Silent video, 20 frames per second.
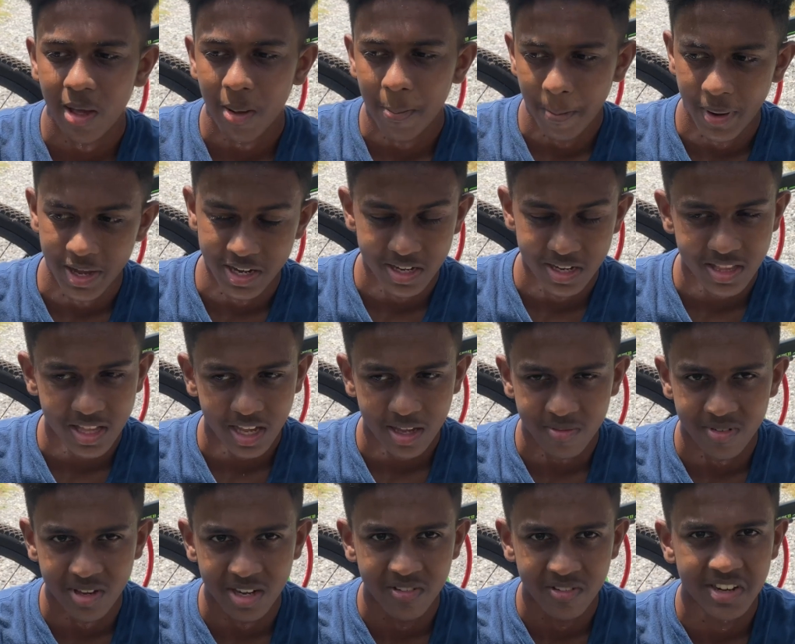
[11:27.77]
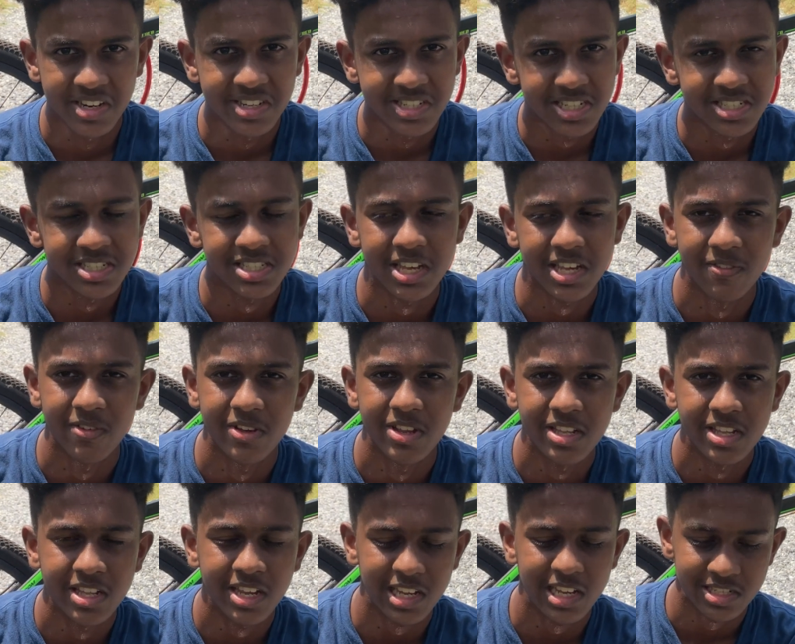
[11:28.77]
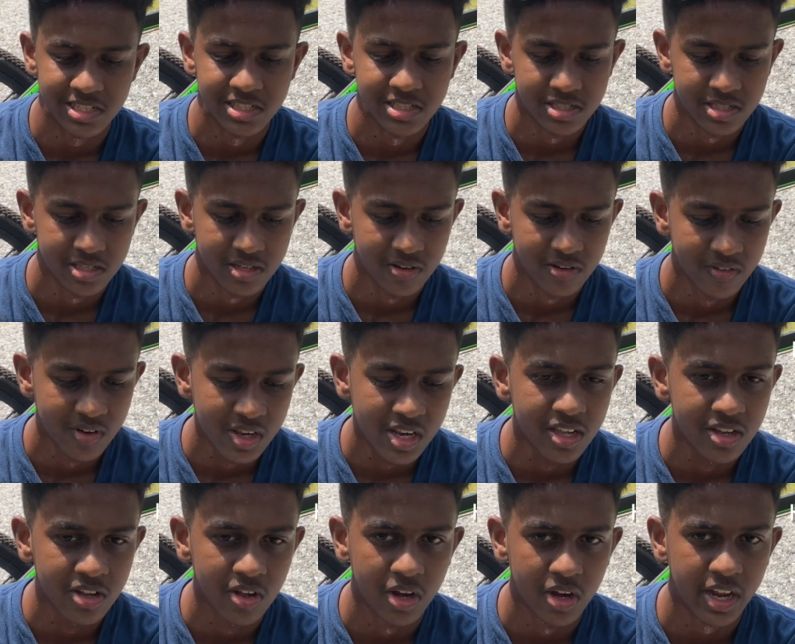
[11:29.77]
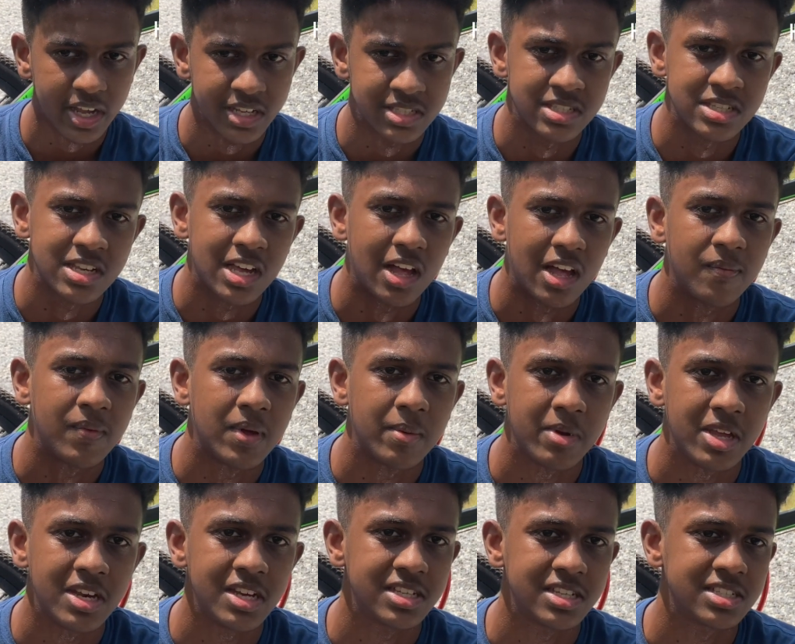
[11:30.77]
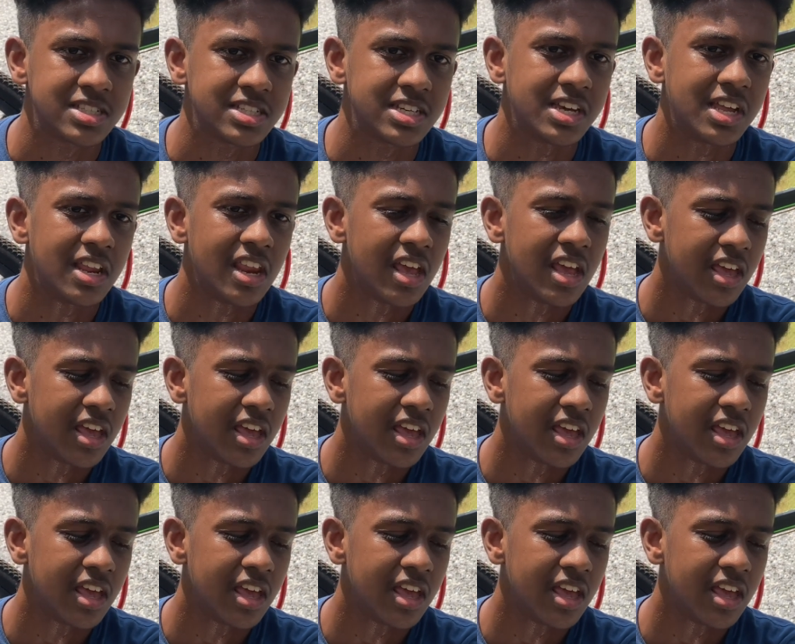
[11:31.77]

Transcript: by the time it reaches 7, that's really good, as Karma Medic said.